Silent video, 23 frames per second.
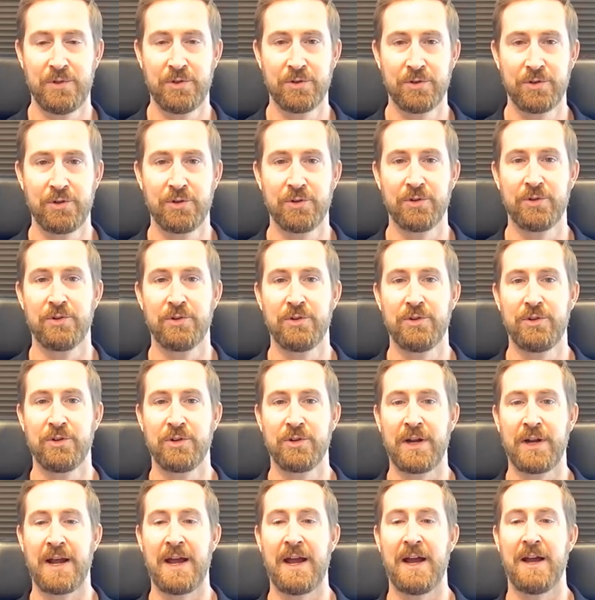you're
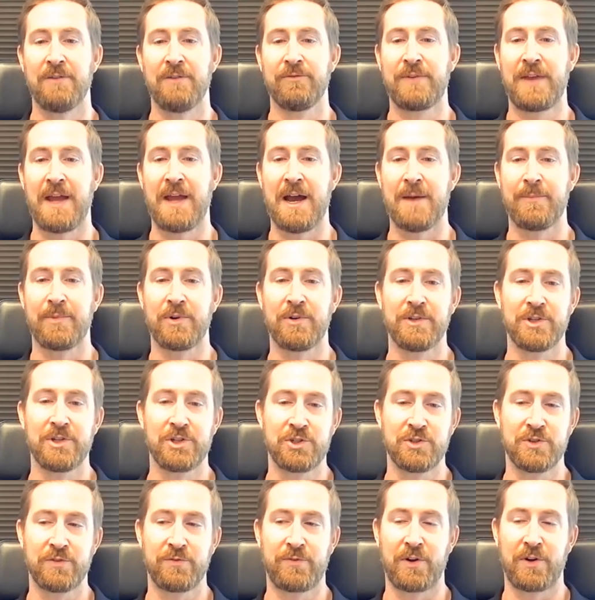going to have capital
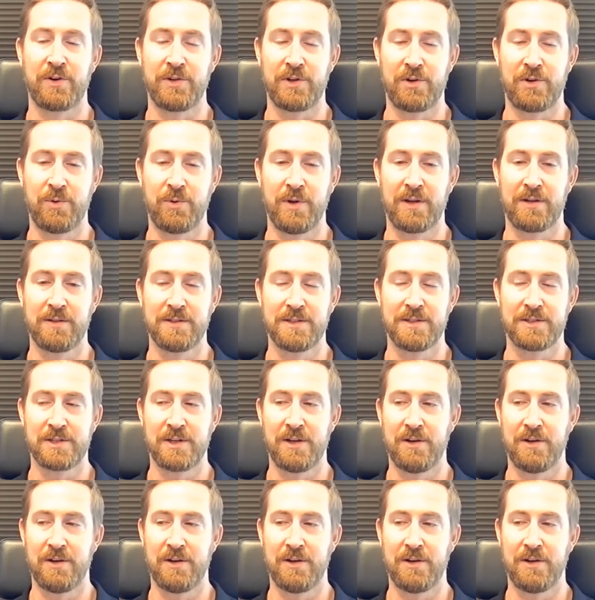issues fairly quickly.